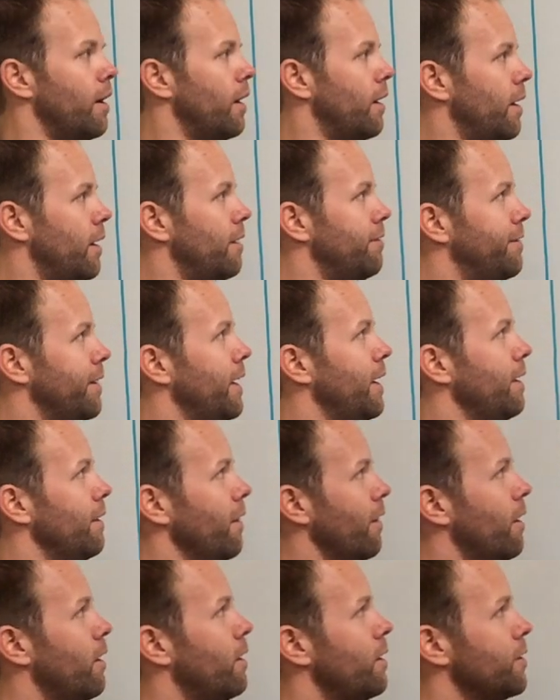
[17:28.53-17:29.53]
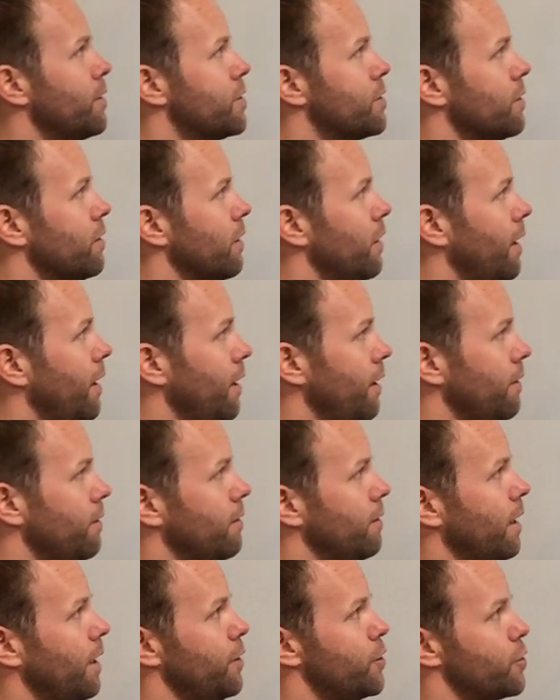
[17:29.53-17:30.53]
of
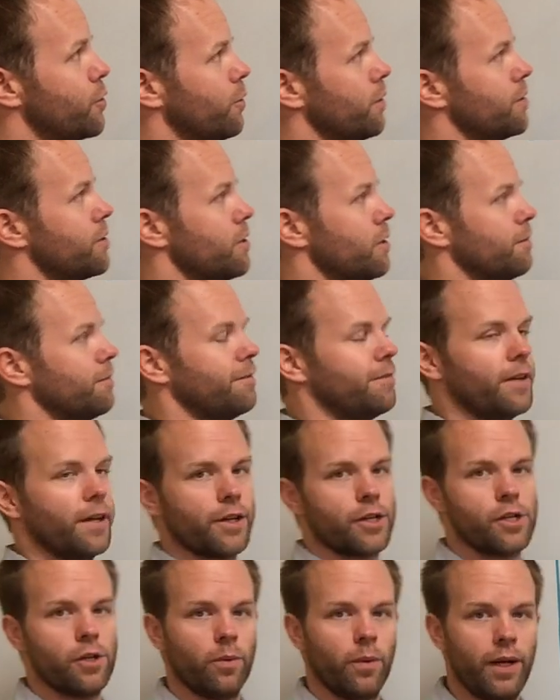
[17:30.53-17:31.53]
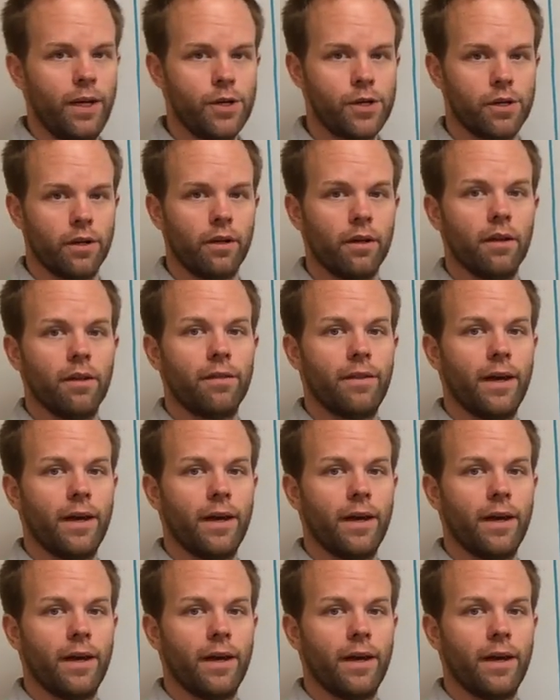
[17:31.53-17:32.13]
a short-term fluctuation